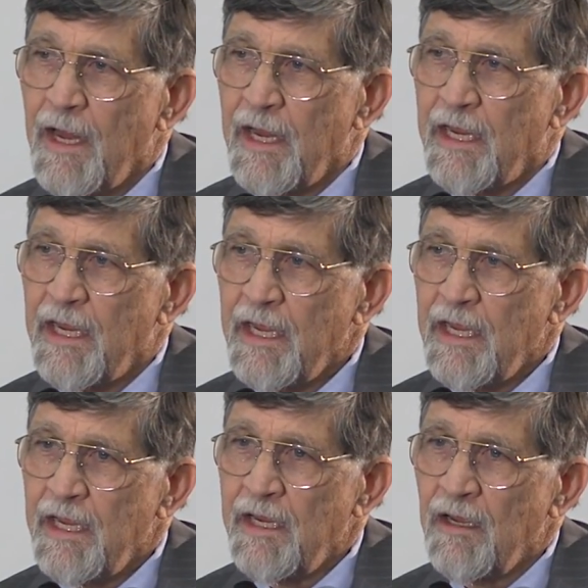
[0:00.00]

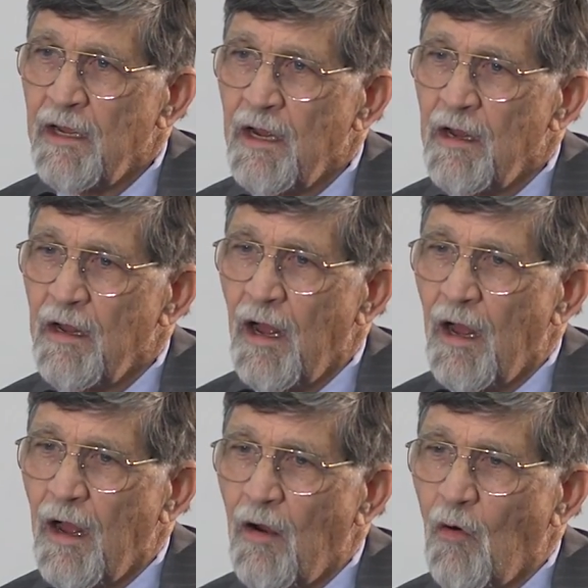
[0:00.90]
he,
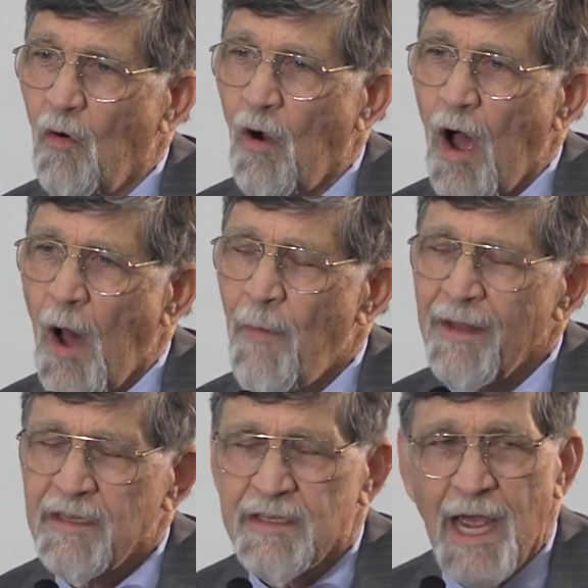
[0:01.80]

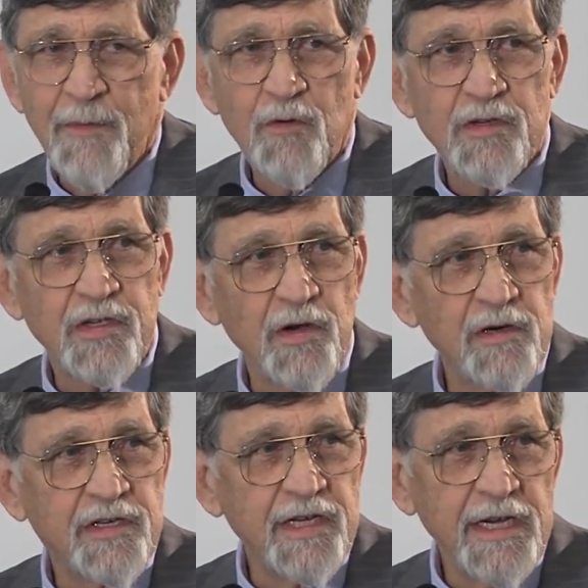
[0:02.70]
about the time he was
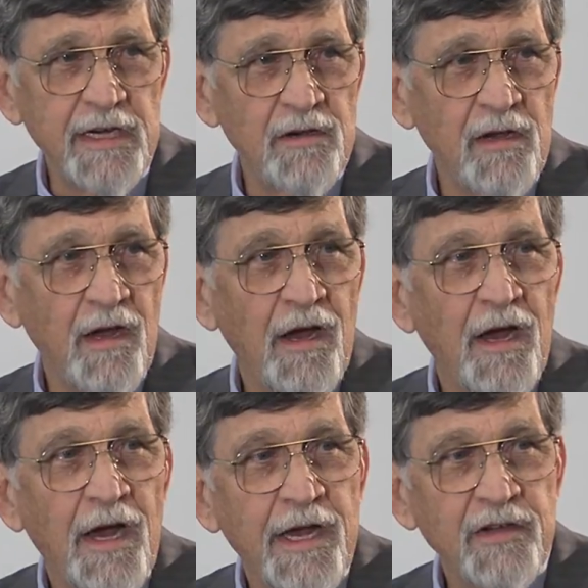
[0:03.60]
13,
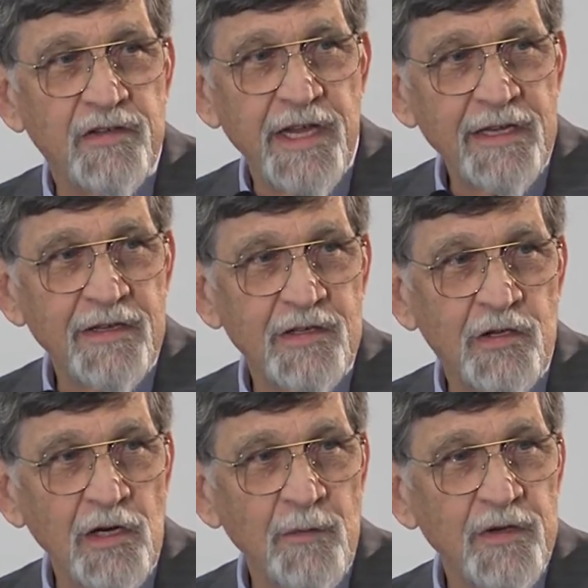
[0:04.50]
his dentist
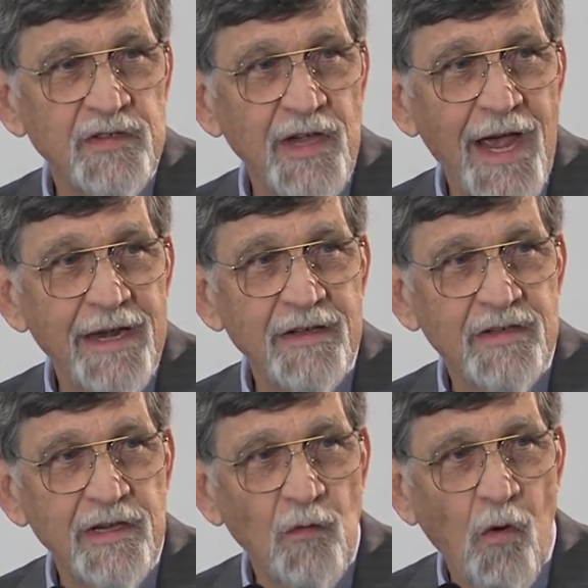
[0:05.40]
took him aside and
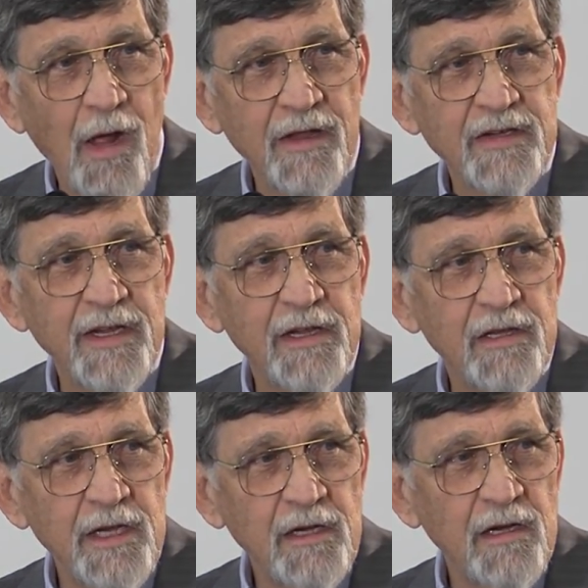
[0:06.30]
said, Wallace, I
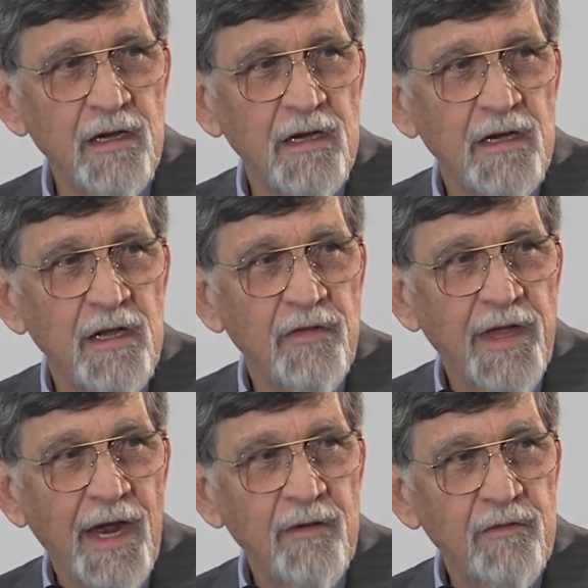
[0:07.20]
think
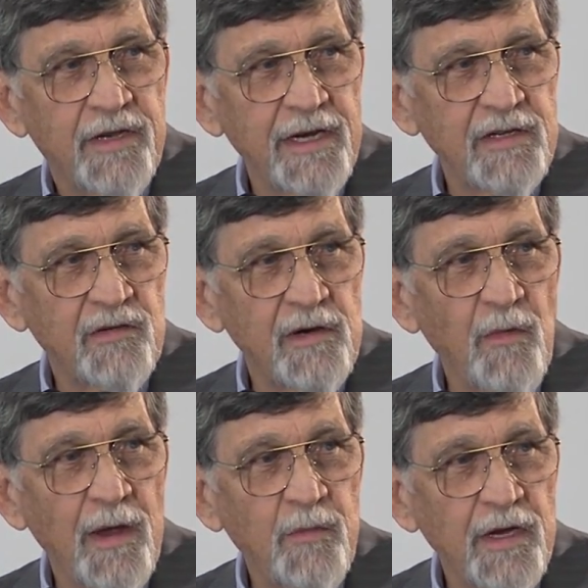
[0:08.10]
that dentistry
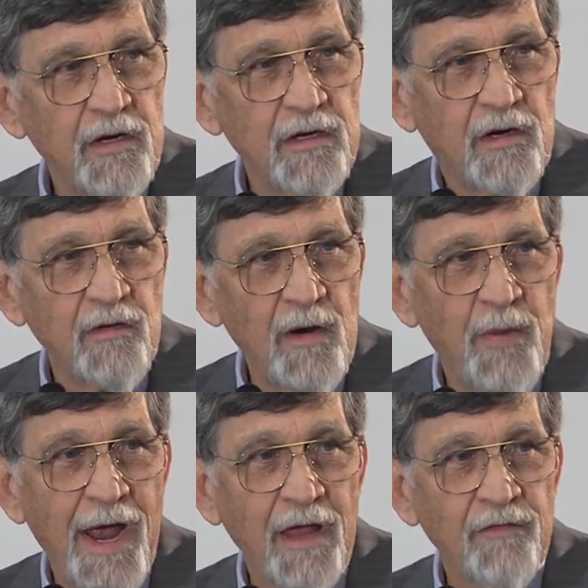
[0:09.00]
might be a good career
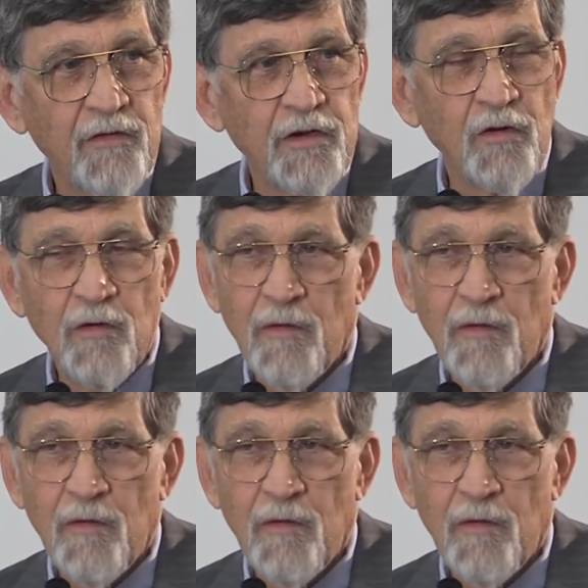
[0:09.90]
path for you.